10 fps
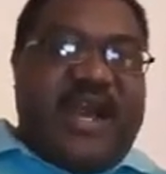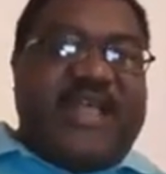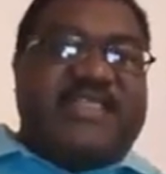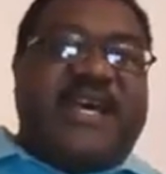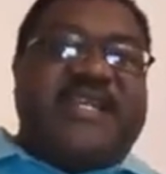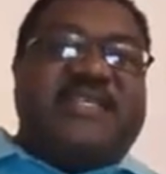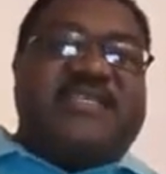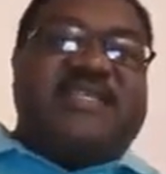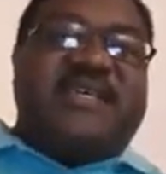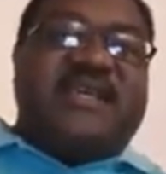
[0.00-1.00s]
And that
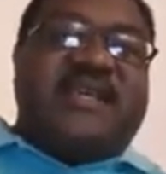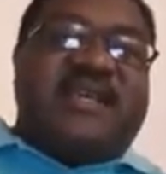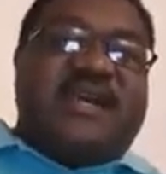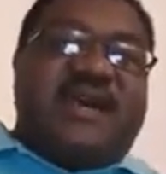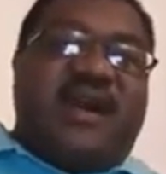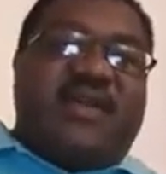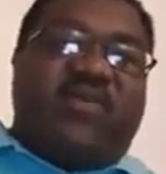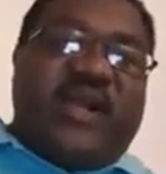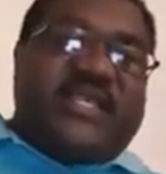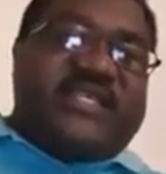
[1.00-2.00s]
is,
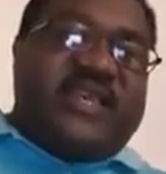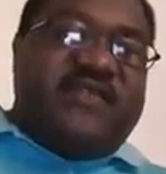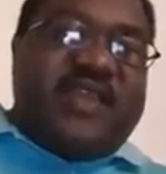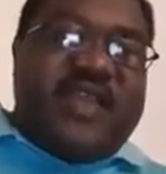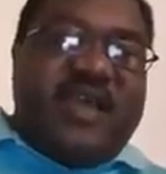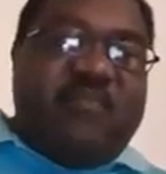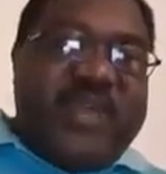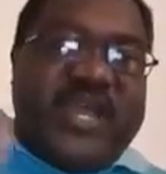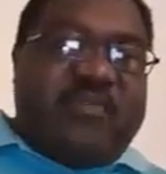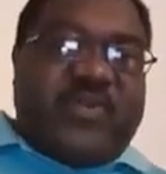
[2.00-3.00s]
and what is even a
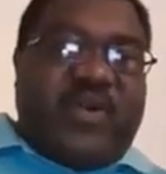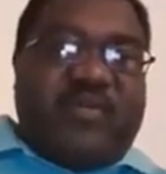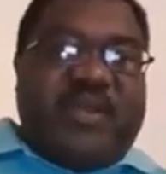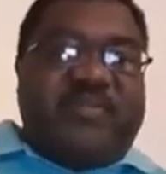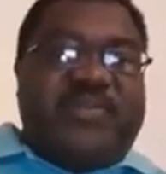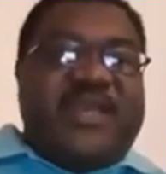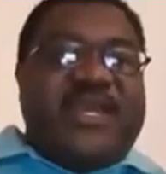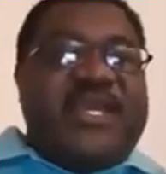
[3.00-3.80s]
bigger problem